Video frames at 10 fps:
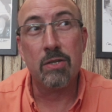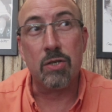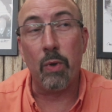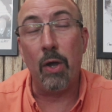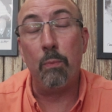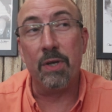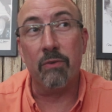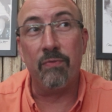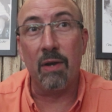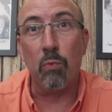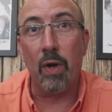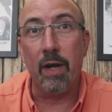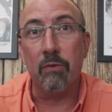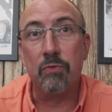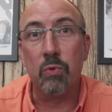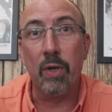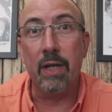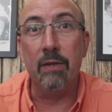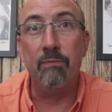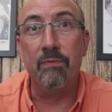So we opened in February of
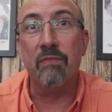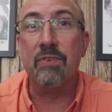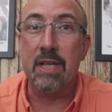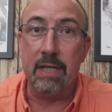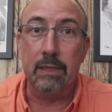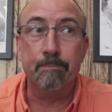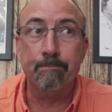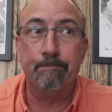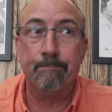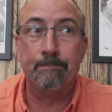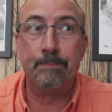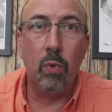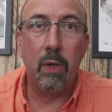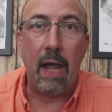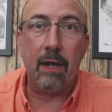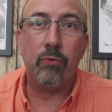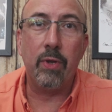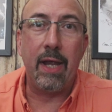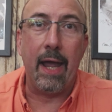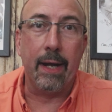2015. We
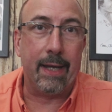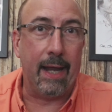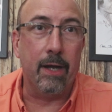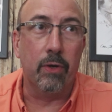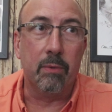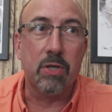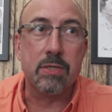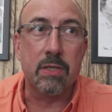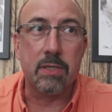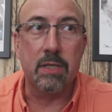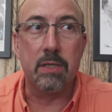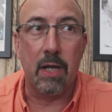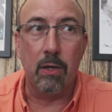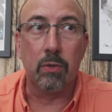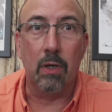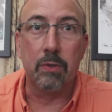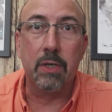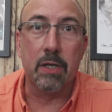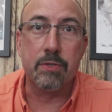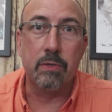actually had a catering business in town called
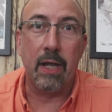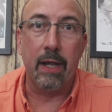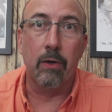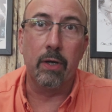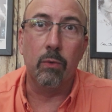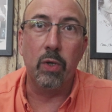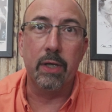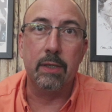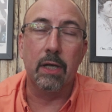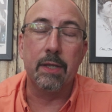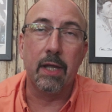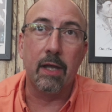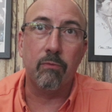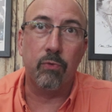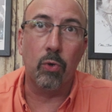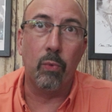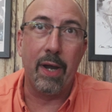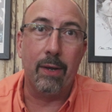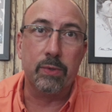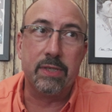Kudzu Catering. We had done that for
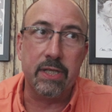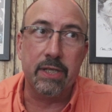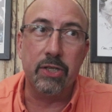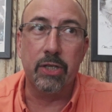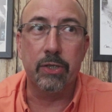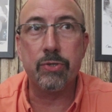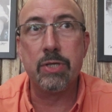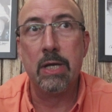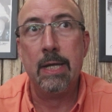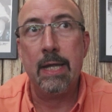around 10 years